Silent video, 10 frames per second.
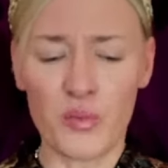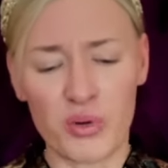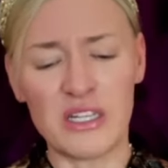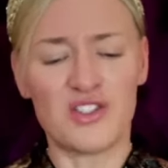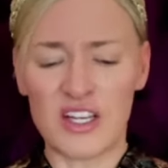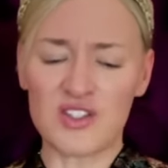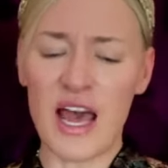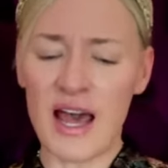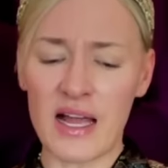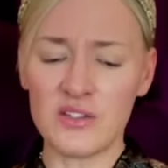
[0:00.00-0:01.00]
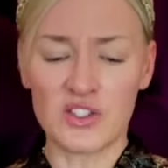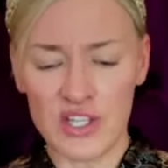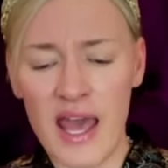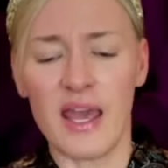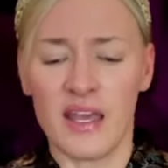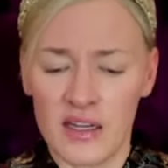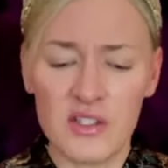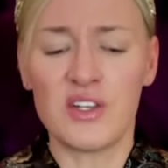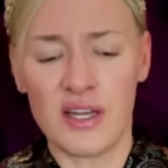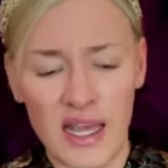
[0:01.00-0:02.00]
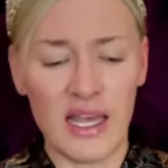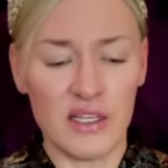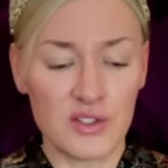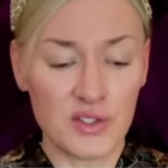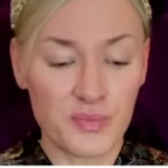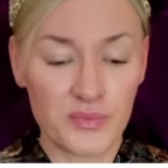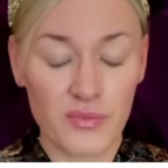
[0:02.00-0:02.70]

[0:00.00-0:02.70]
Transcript: for Princess Anne, saying it as it is.